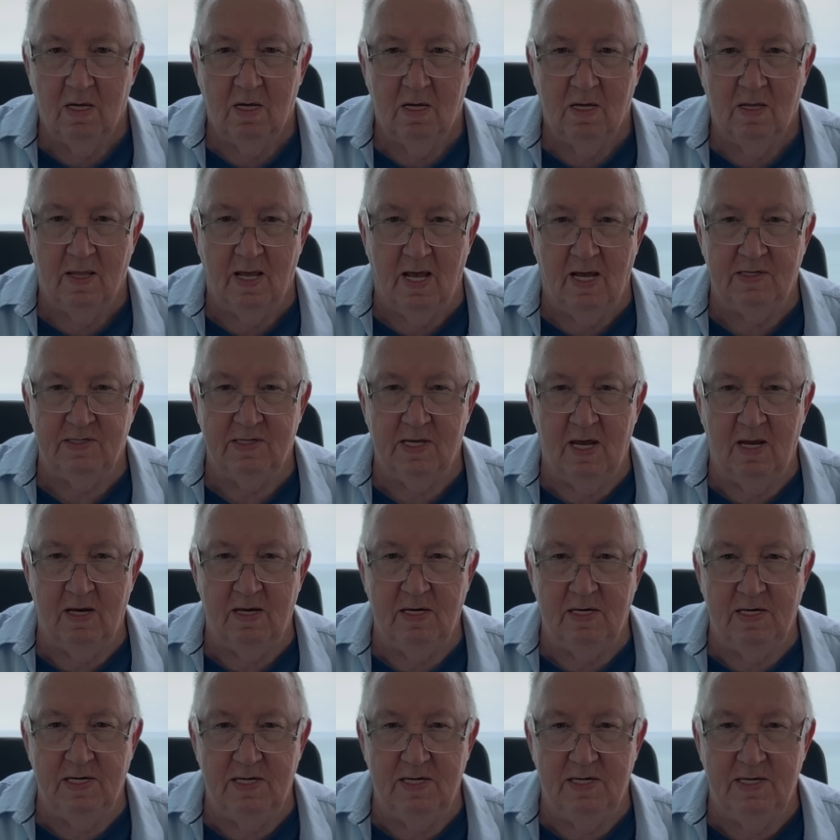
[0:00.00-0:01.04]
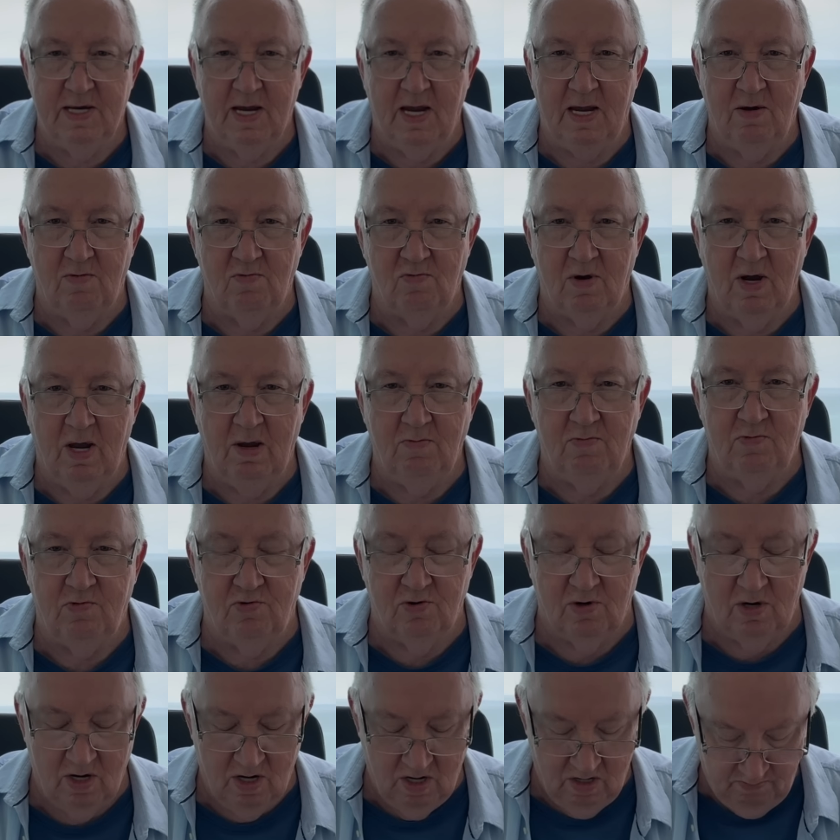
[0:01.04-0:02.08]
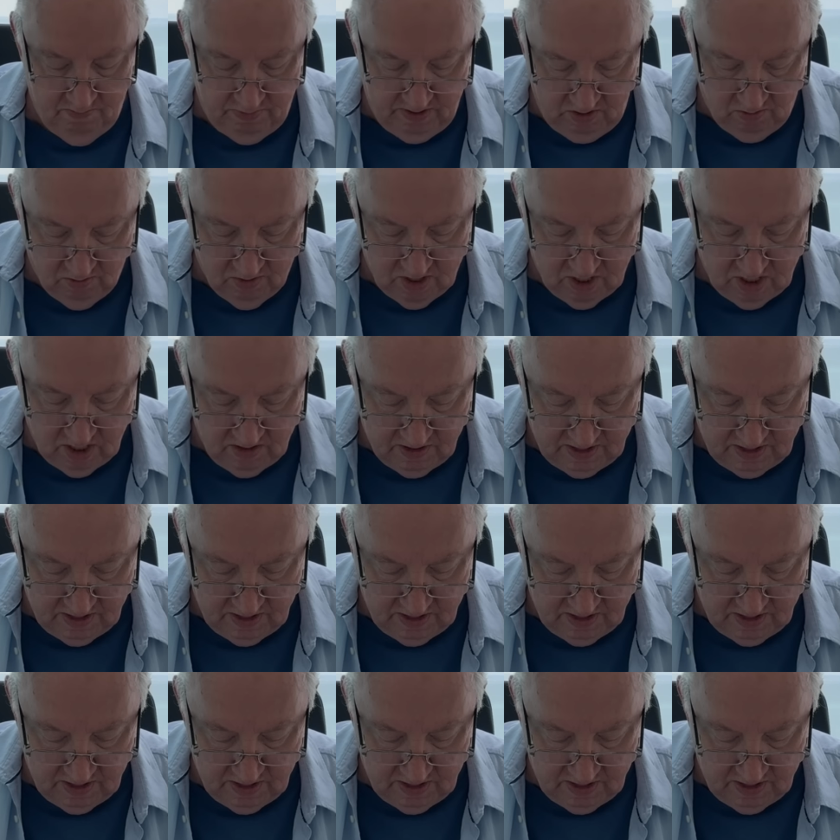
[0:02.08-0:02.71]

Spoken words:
That's that date rape drug. Beware of